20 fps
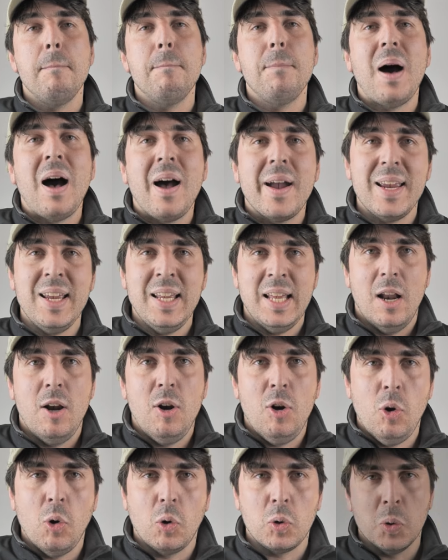buy
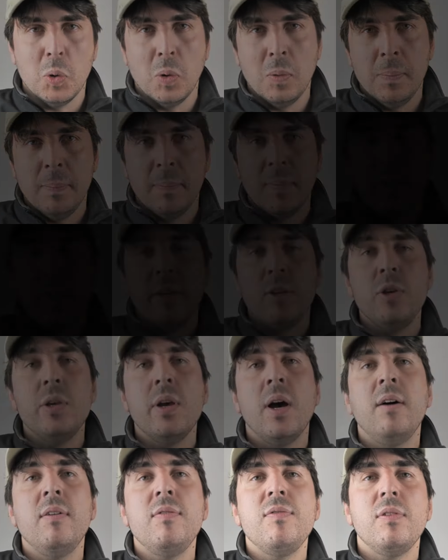local.
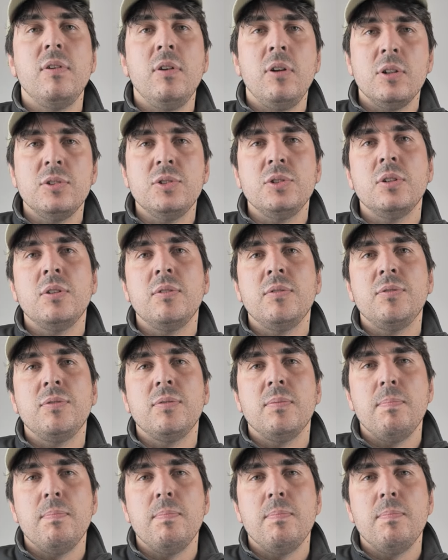You have lots of